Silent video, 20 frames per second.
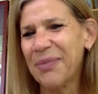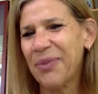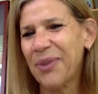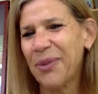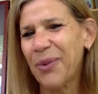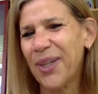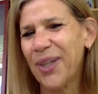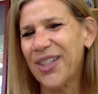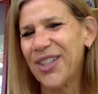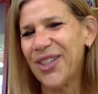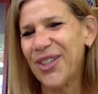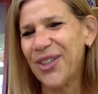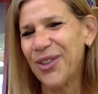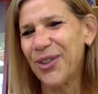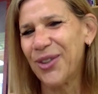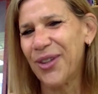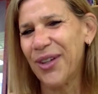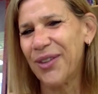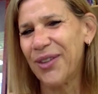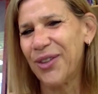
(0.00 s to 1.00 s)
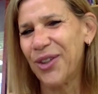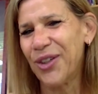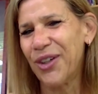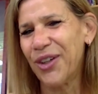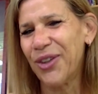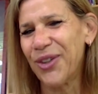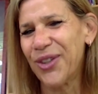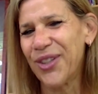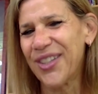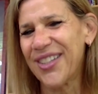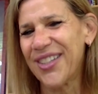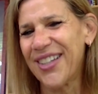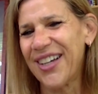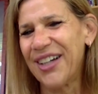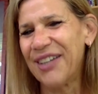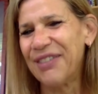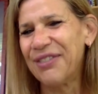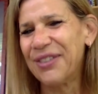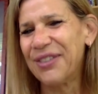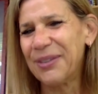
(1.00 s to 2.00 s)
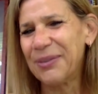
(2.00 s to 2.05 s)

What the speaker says: watching your other stuff.